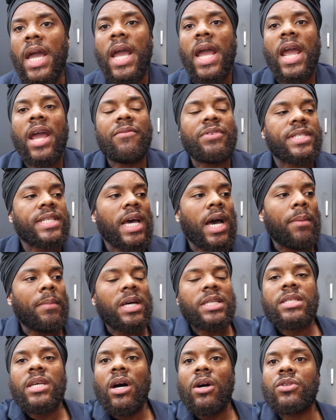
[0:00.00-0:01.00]
Every time I
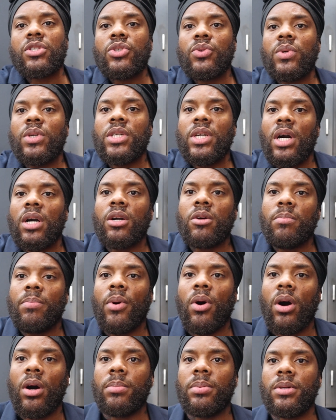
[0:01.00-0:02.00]
talk to a younger
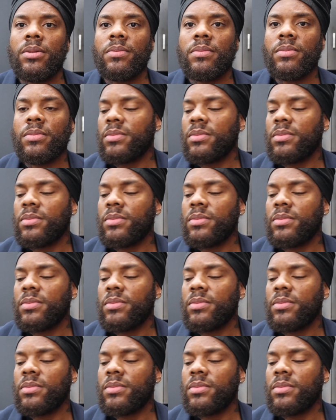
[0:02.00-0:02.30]
barber